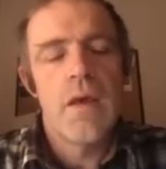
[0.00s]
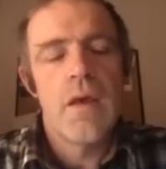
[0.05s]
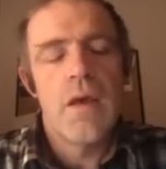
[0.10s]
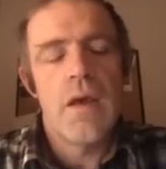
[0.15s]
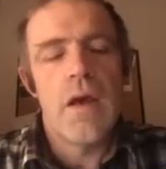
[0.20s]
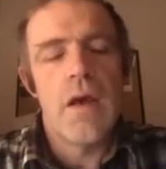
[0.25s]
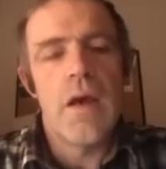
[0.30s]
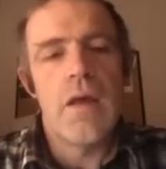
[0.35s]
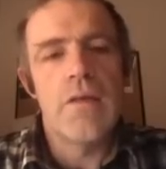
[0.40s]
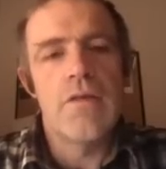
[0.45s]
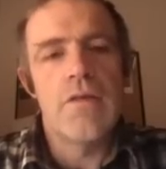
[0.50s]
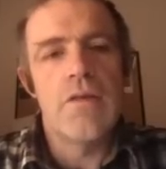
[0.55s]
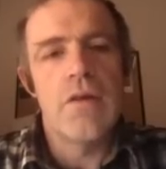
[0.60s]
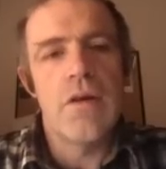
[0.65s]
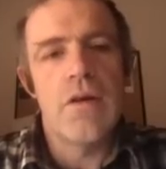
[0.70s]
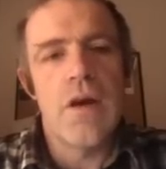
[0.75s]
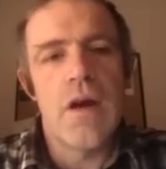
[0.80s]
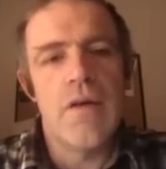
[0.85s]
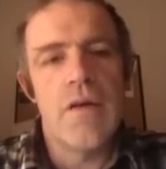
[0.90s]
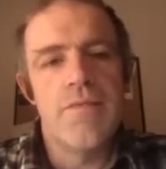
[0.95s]
And
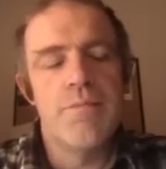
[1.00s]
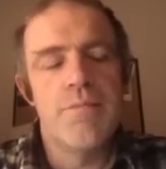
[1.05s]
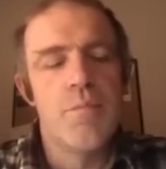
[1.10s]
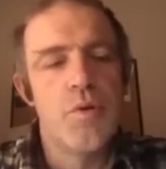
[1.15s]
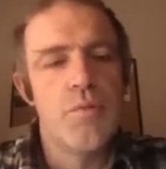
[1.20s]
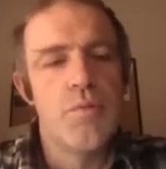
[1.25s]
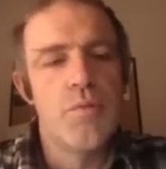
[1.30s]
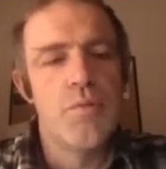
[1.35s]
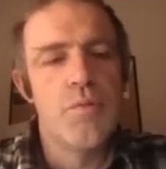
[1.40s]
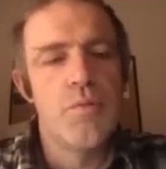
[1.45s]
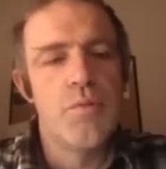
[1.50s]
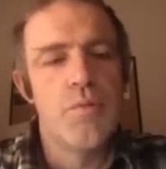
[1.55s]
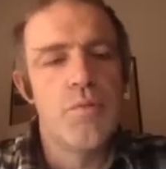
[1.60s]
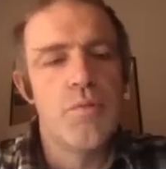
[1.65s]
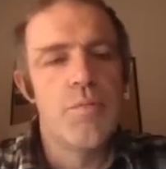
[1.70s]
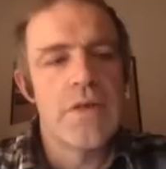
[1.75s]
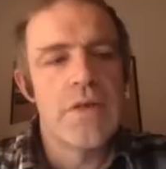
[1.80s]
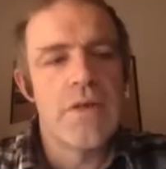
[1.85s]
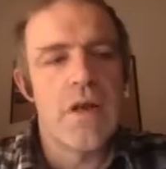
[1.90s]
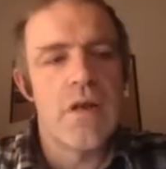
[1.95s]
I've put
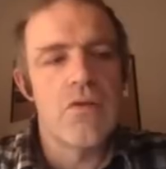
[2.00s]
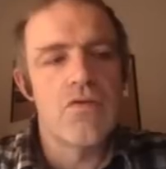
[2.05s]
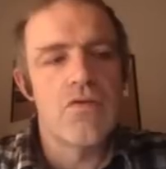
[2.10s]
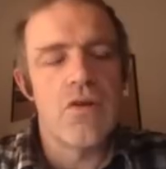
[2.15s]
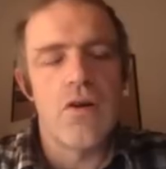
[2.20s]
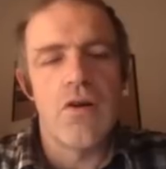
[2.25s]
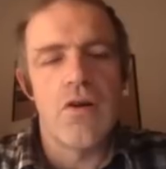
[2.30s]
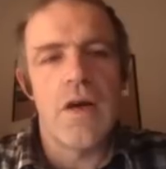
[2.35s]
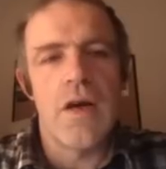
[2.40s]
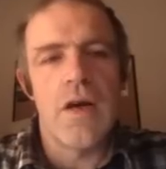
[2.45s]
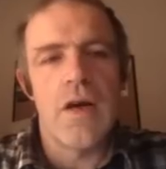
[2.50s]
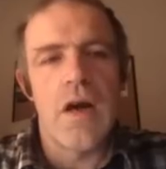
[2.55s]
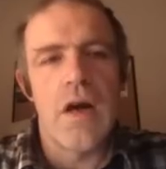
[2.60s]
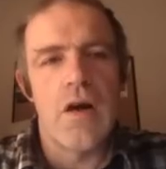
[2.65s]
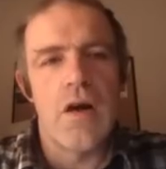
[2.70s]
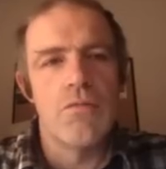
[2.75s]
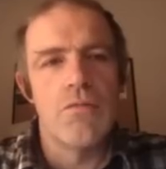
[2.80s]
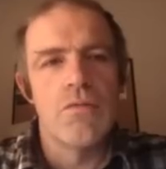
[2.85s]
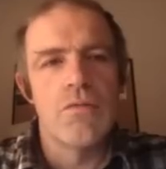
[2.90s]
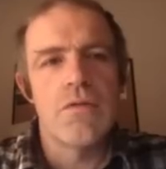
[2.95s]
basalt all
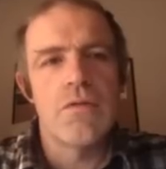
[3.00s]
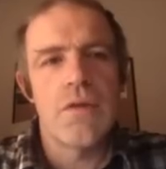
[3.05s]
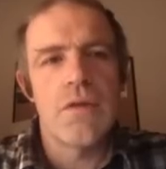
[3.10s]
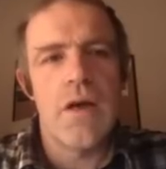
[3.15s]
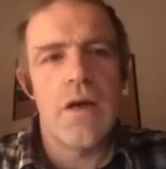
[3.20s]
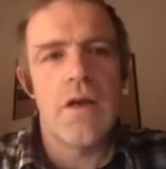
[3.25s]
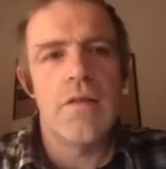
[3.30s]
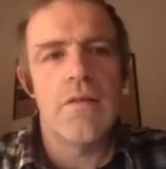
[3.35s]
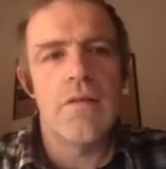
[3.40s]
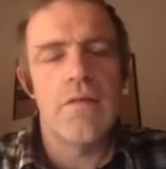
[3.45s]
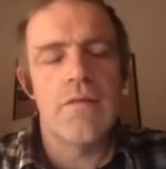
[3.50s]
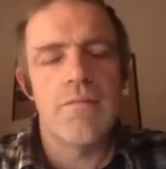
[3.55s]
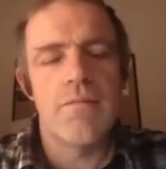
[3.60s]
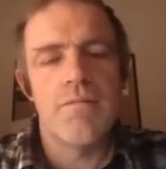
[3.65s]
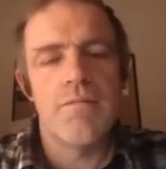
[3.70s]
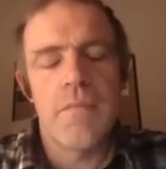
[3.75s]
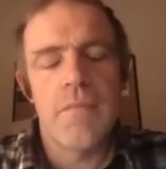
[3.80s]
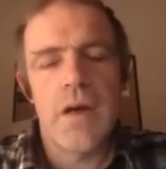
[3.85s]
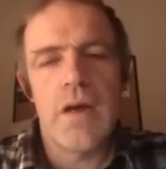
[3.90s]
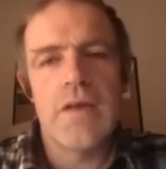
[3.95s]
around, and
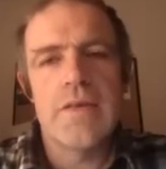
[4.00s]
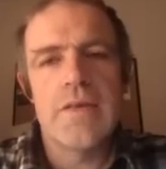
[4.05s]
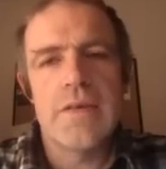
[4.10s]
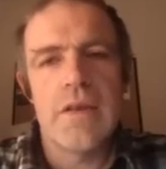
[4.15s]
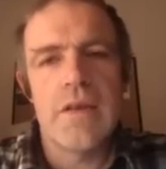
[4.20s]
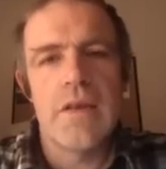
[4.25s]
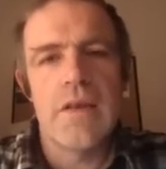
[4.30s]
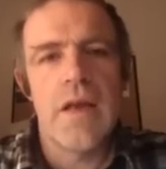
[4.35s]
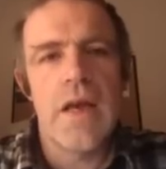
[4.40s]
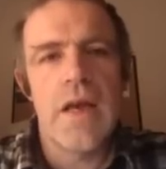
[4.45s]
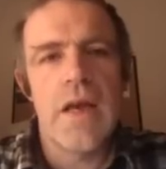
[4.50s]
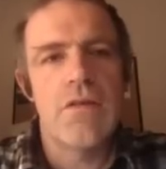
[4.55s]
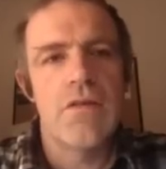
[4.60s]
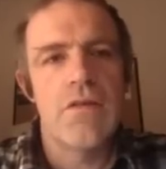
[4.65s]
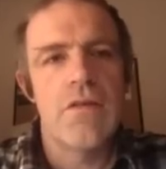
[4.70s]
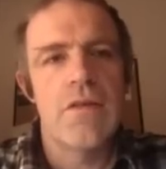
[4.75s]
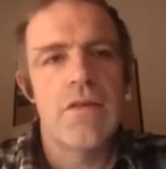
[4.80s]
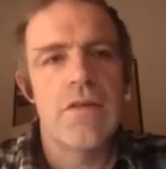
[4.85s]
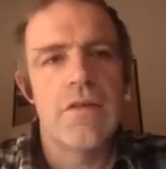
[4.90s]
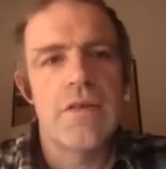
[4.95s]
I still had the
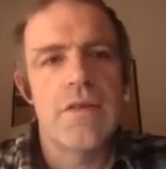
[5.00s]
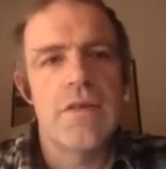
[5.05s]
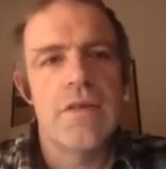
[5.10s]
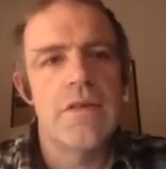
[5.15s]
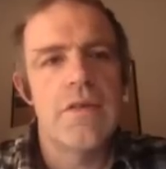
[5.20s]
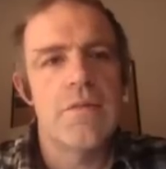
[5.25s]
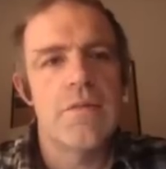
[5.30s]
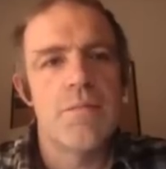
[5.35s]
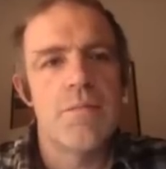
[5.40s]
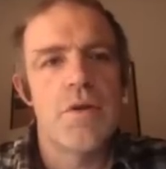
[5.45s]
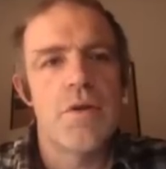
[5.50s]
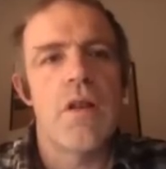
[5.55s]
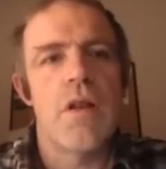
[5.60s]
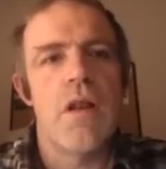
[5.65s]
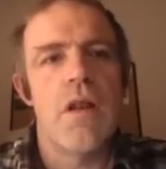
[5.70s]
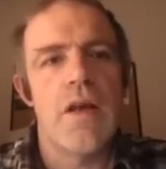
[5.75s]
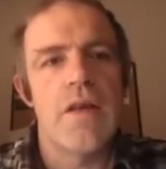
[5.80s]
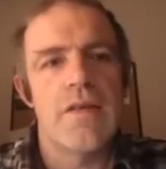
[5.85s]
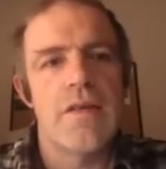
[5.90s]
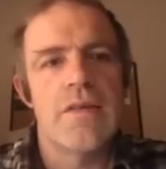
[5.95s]
disease, but
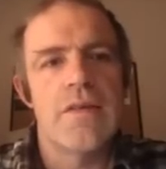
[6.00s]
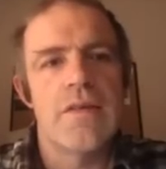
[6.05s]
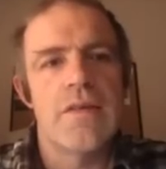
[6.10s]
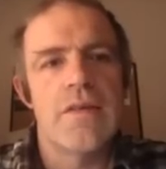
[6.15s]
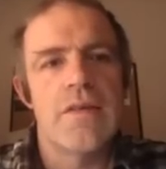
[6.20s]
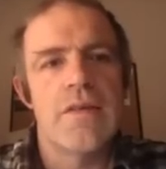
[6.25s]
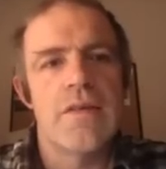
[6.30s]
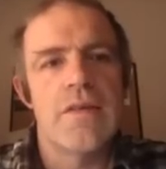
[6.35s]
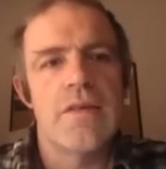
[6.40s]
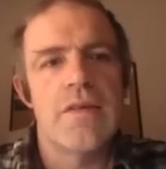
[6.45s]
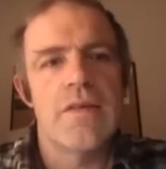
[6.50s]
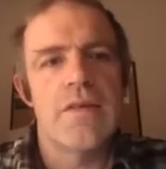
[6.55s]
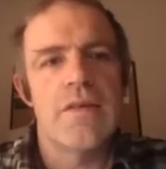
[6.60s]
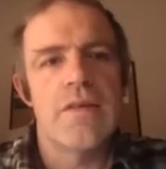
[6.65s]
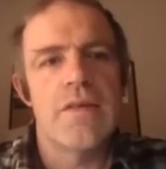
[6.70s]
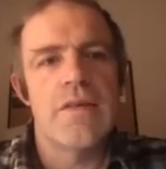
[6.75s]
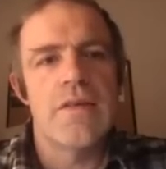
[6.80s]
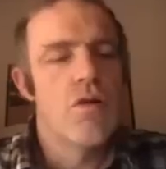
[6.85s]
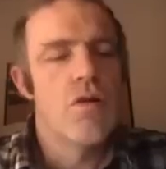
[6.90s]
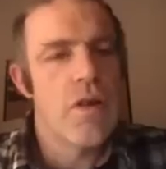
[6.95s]
less,
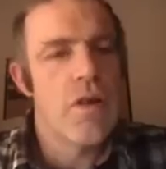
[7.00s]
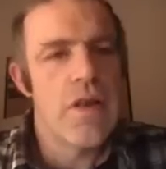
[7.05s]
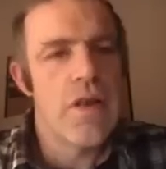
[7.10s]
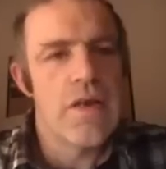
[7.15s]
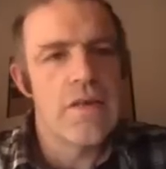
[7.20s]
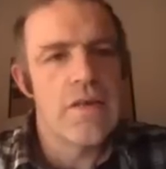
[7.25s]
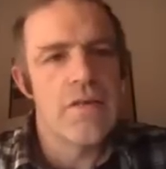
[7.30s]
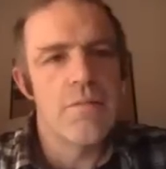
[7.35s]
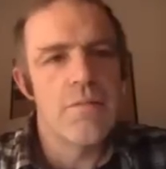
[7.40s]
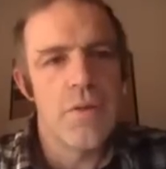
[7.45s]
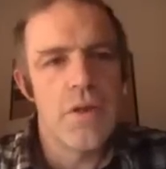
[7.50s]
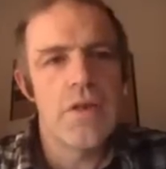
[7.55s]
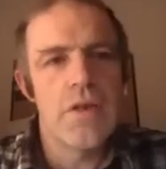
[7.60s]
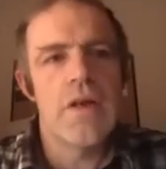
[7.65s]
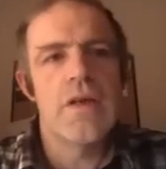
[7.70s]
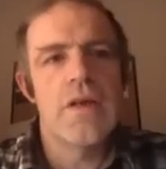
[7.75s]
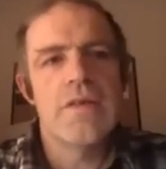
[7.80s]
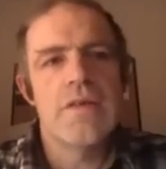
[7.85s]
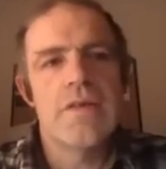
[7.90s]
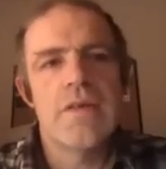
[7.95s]
a lot less.
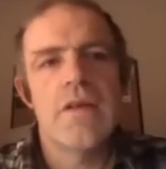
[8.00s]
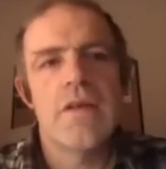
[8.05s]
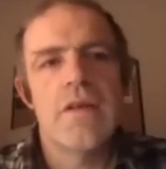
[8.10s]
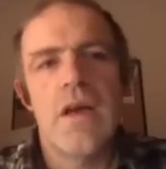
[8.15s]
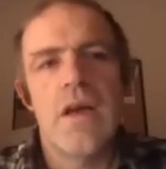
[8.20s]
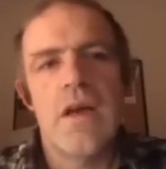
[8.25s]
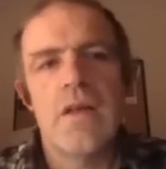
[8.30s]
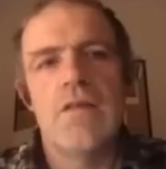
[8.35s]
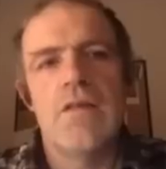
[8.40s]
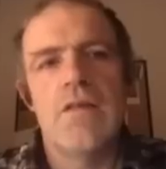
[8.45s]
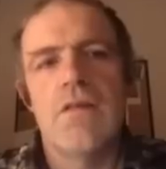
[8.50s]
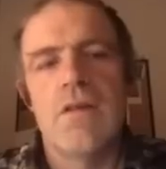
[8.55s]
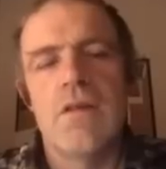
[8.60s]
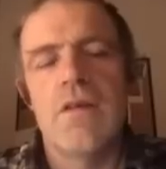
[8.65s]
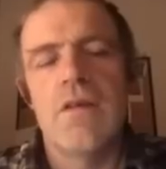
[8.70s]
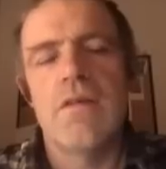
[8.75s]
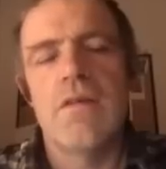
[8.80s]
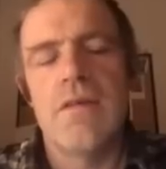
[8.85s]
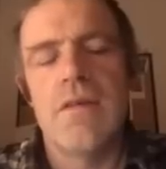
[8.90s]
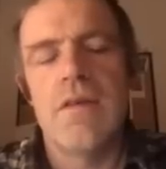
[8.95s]
But I still had the
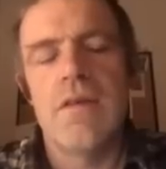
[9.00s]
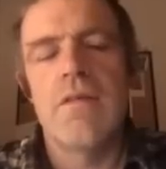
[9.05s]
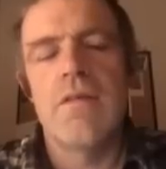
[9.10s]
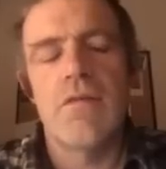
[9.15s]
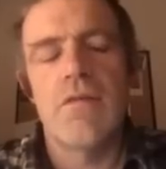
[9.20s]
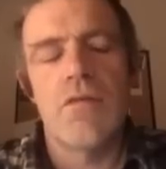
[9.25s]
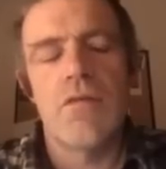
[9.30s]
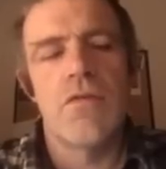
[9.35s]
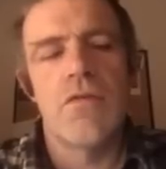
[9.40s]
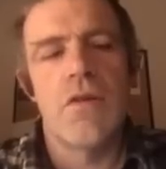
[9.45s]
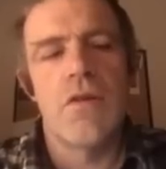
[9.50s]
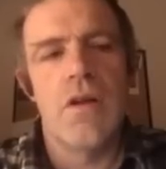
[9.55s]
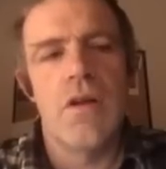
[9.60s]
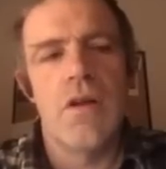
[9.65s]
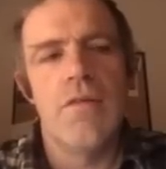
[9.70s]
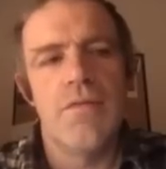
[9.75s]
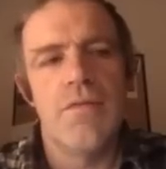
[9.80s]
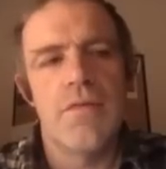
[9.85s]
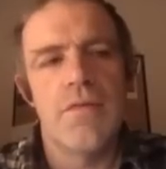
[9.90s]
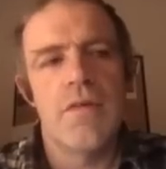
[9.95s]
disease on the
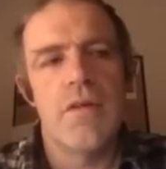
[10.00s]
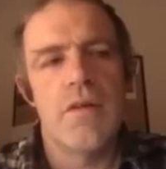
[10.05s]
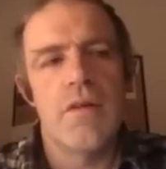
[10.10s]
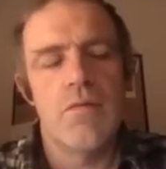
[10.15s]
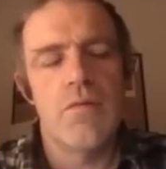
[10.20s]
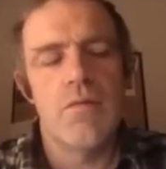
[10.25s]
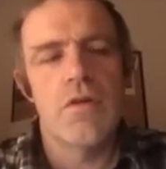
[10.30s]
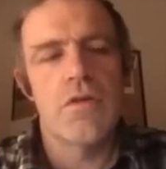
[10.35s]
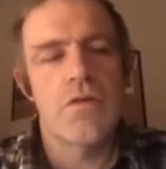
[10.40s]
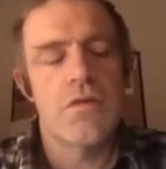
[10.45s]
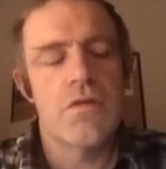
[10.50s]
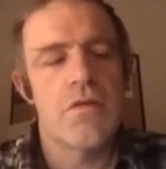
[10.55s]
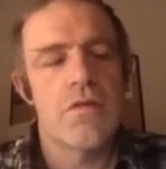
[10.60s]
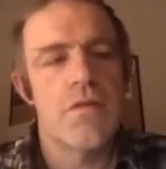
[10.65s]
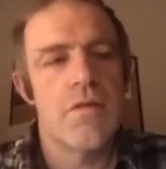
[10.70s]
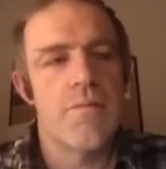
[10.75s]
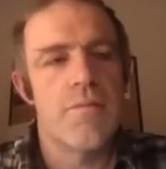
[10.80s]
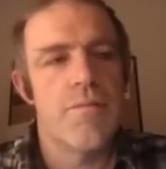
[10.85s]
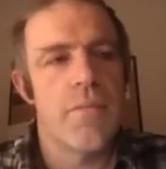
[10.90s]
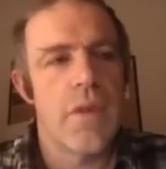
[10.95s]
leaves. It was,
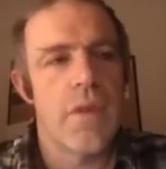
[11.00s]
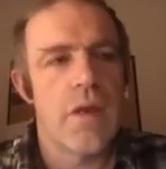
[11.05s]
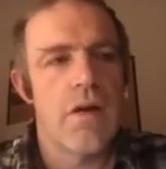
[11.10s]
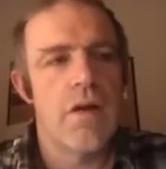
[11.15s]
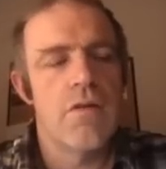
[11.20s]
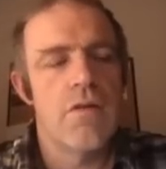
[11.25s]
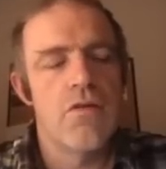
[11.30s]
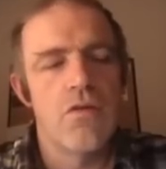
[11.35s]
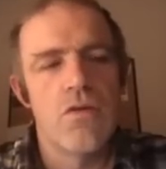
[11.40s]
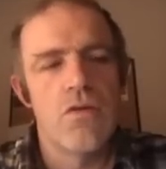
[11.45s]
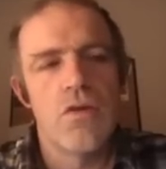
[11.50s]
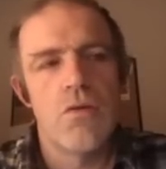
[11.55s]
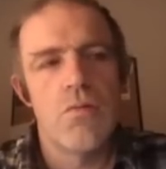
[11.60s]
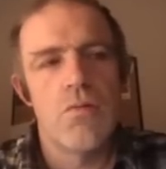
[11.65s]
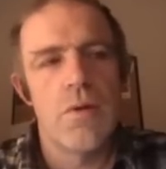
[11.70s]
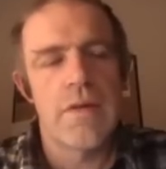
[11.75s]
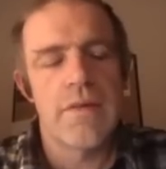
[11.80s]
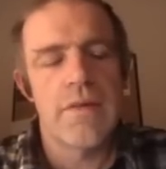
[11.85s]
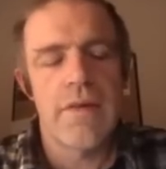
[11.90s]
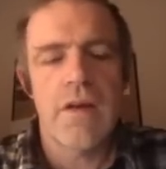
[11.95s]
I don't know
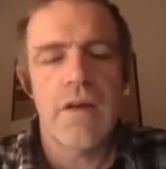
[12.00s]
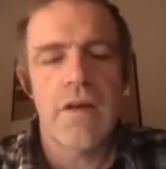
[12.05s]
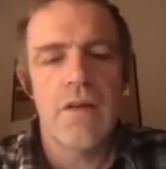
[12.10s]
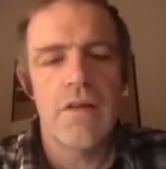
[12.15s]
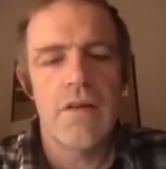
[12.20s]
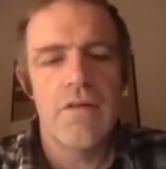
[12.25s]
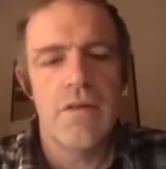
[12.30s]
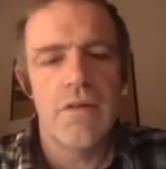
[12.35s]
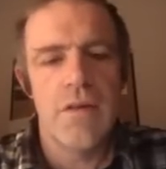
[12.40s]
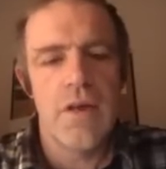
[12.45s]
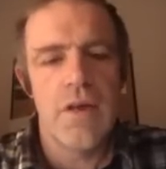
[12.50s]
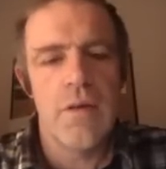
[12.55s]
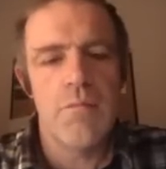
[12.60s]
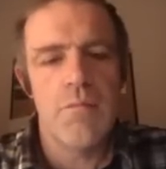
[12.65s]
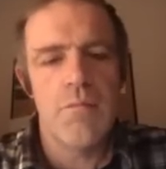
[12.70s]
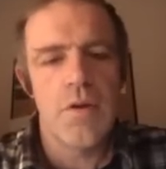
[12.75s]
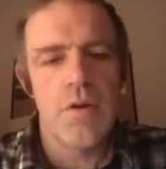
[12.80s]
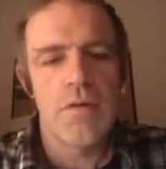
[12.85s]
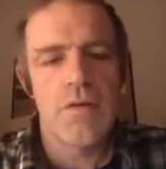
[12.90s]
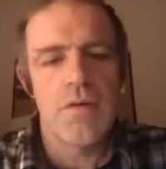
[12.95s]
exactly the name,
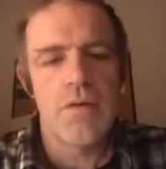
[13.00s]
but